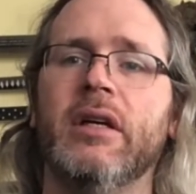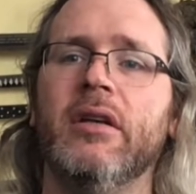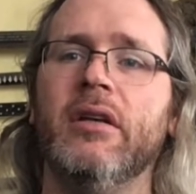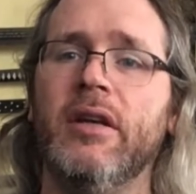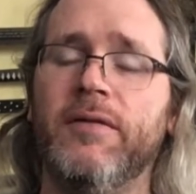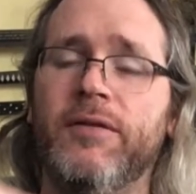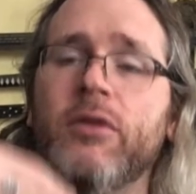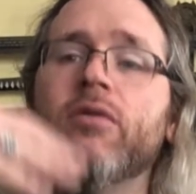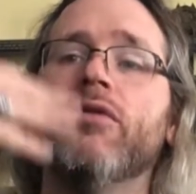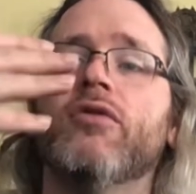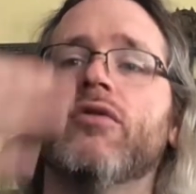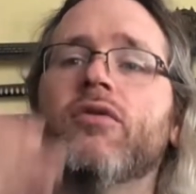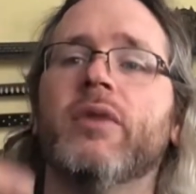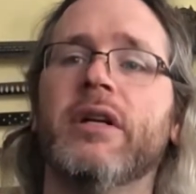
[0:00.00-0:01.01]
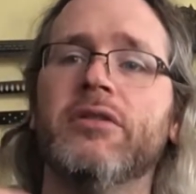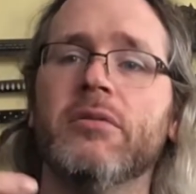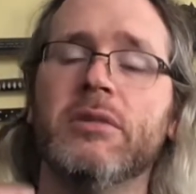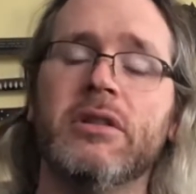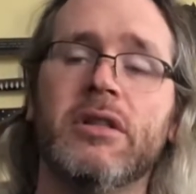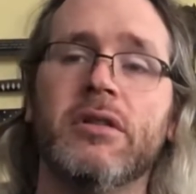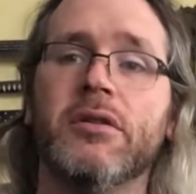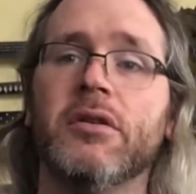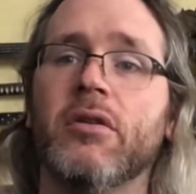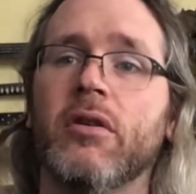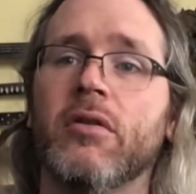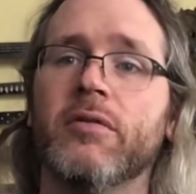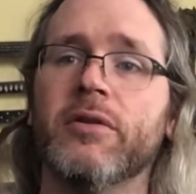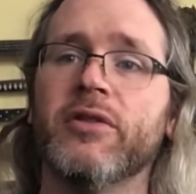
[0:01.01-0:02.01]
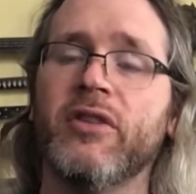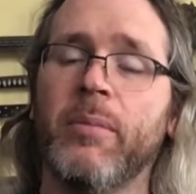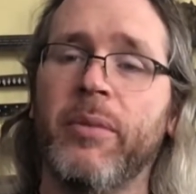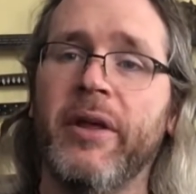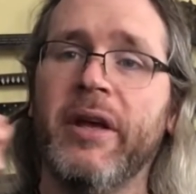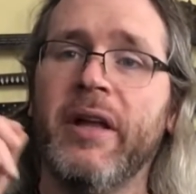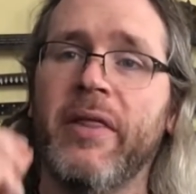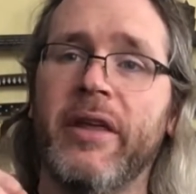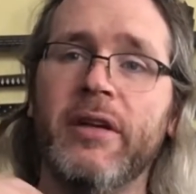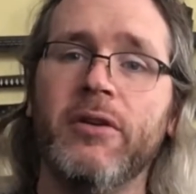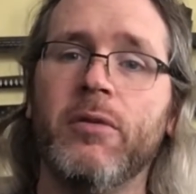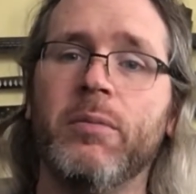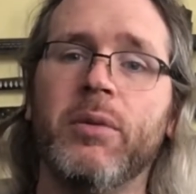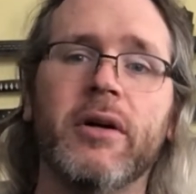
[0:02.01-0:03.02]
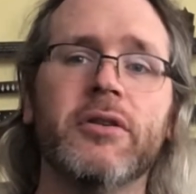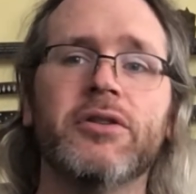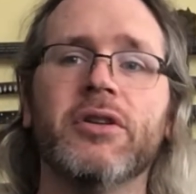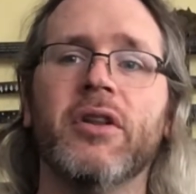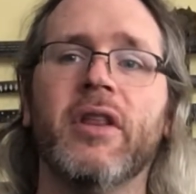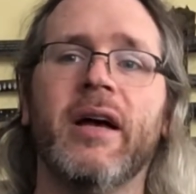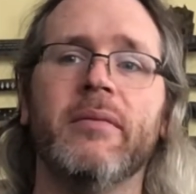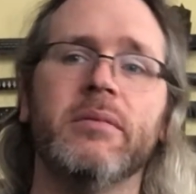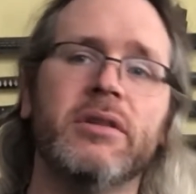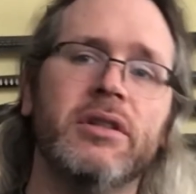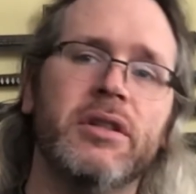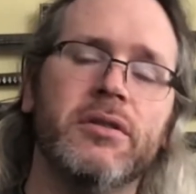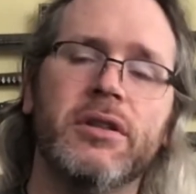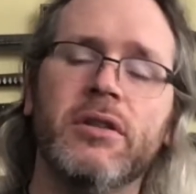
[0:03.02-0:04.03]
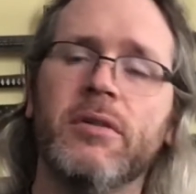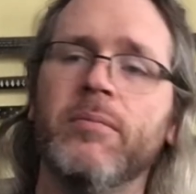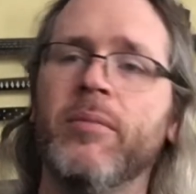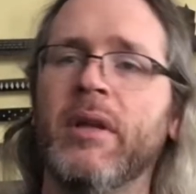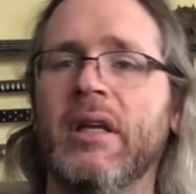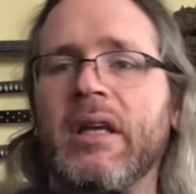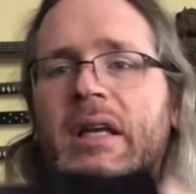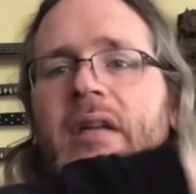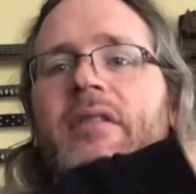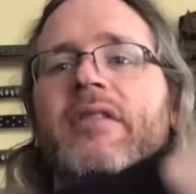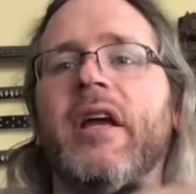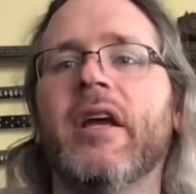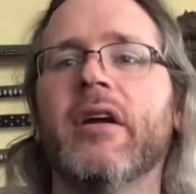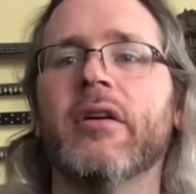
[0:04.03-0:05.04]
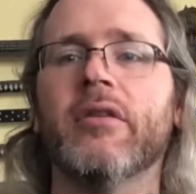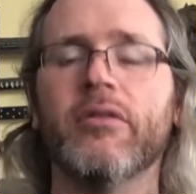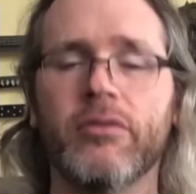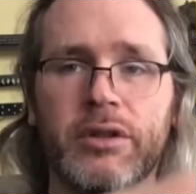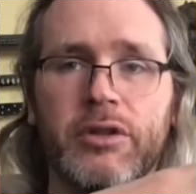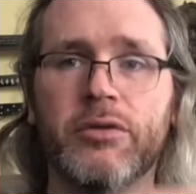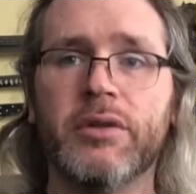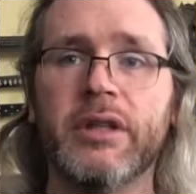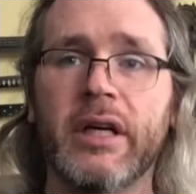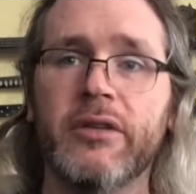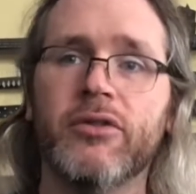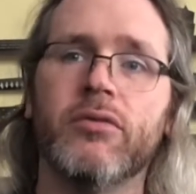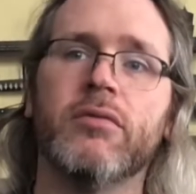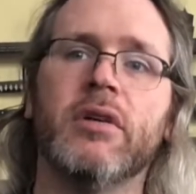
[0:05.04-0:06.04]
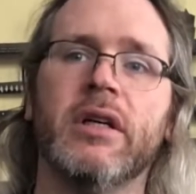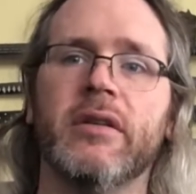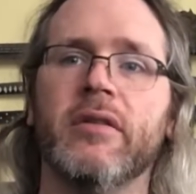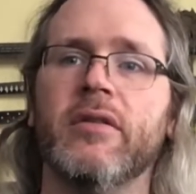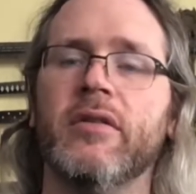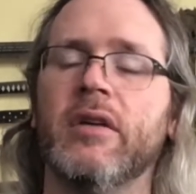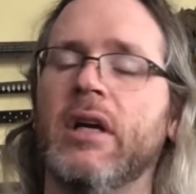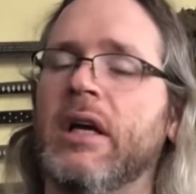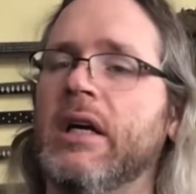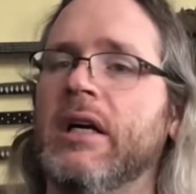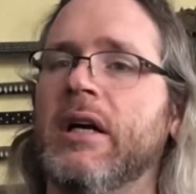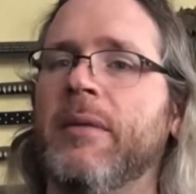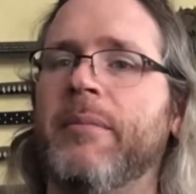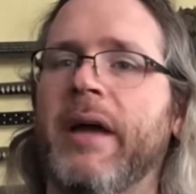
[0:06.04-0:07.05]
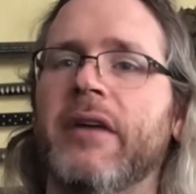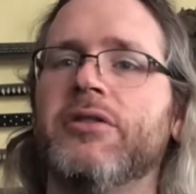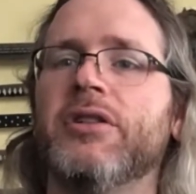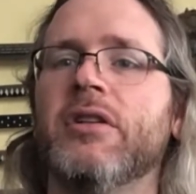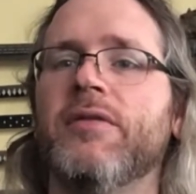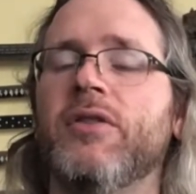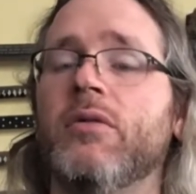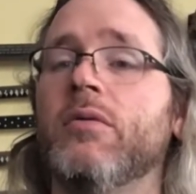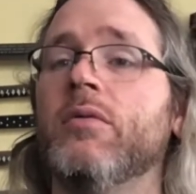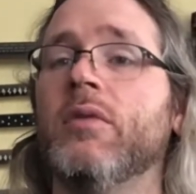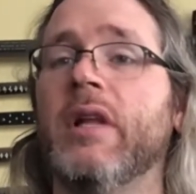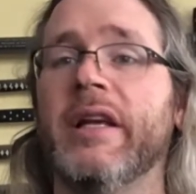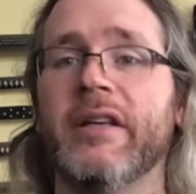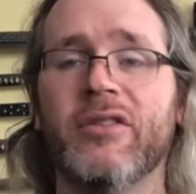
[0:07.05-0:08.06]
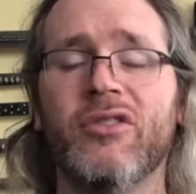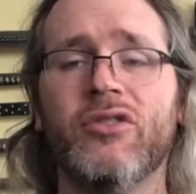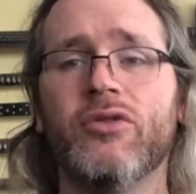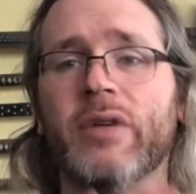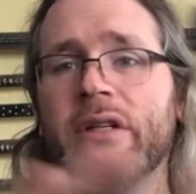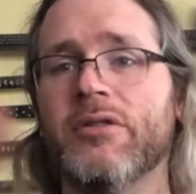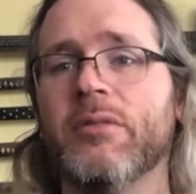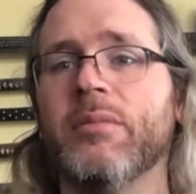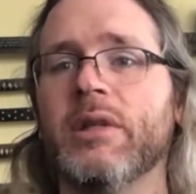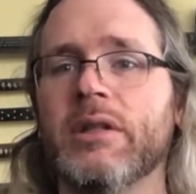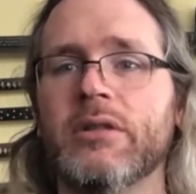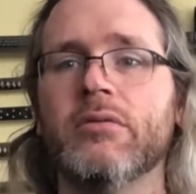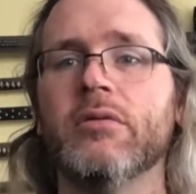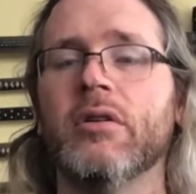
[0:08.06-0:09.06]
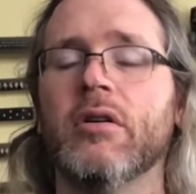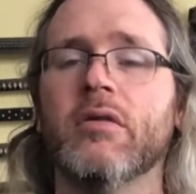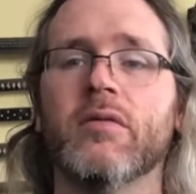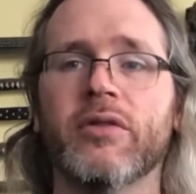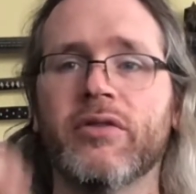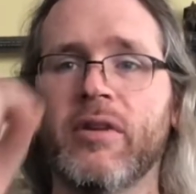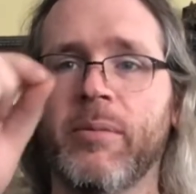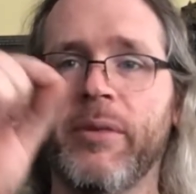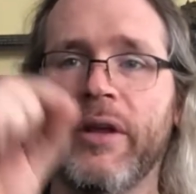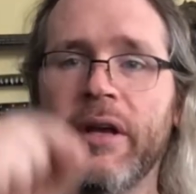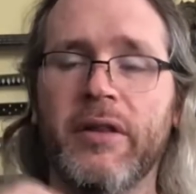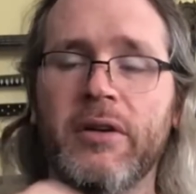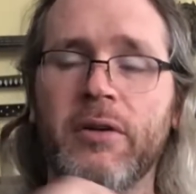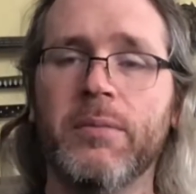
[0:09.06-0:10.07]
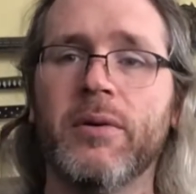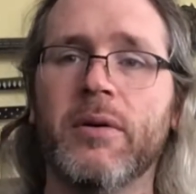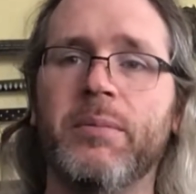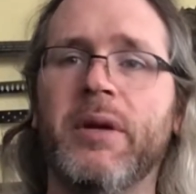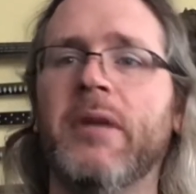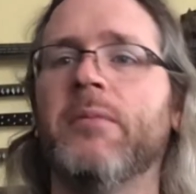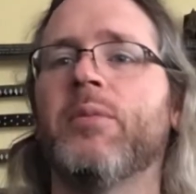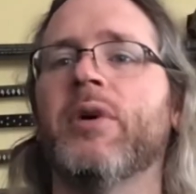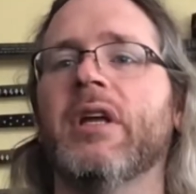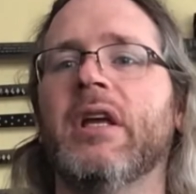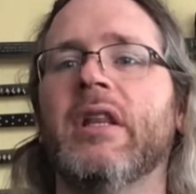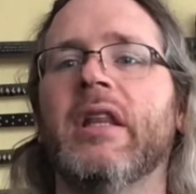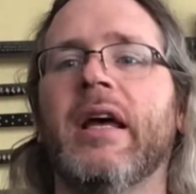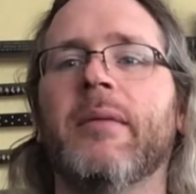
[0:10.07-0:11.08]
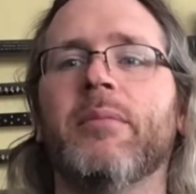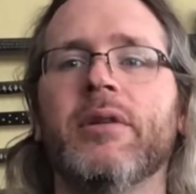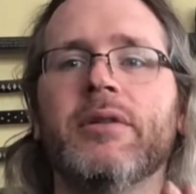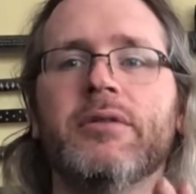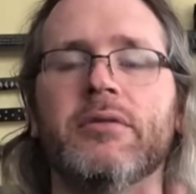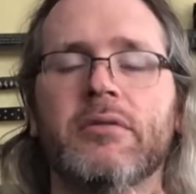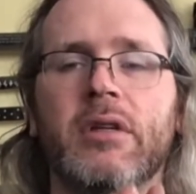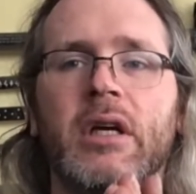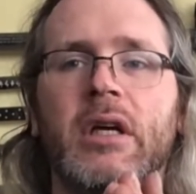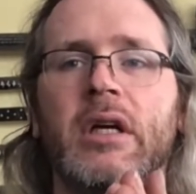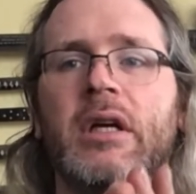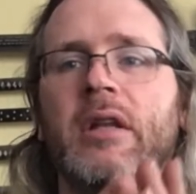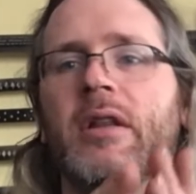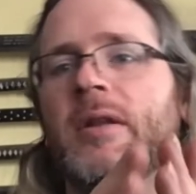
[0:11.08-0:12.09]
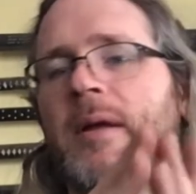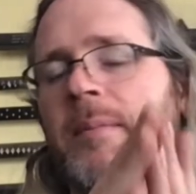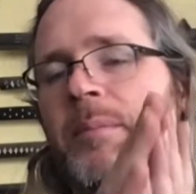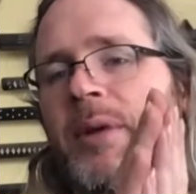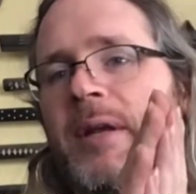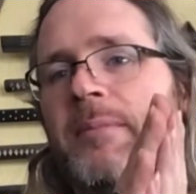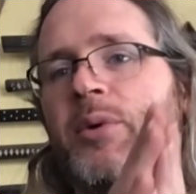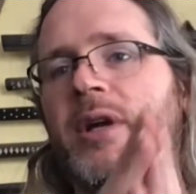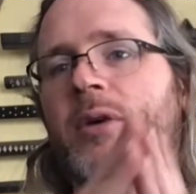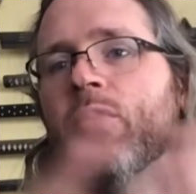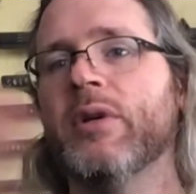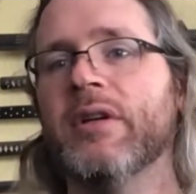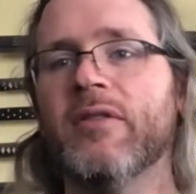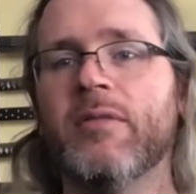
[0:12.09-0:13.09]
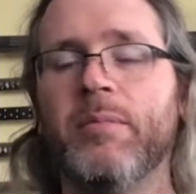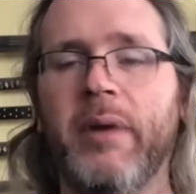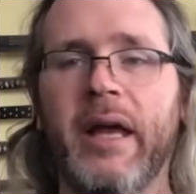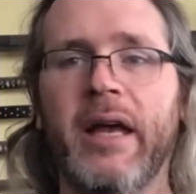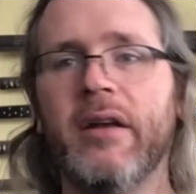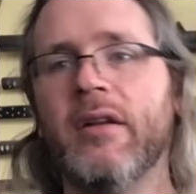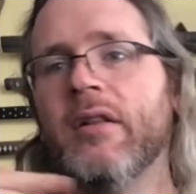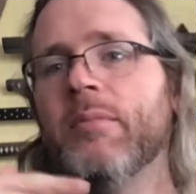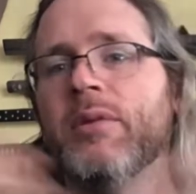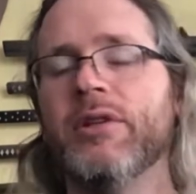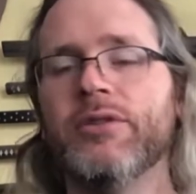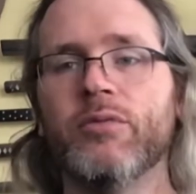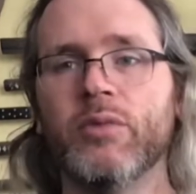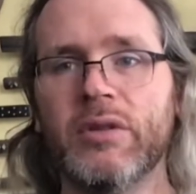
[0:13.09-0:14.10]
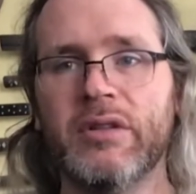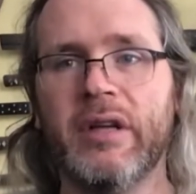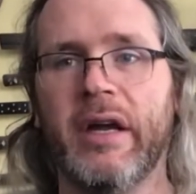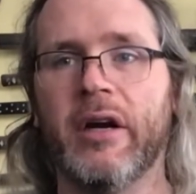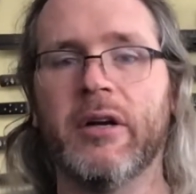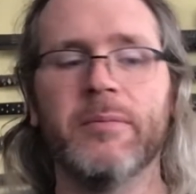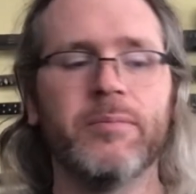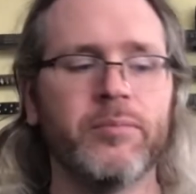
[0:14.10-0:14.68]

if you stretch a material over something and then you puncture that material, it tears or it creates runs. Imagine if you like stretched a balloon over something and then you put a pinprick in that balloon, that pinprick would expand and the balloon would tear.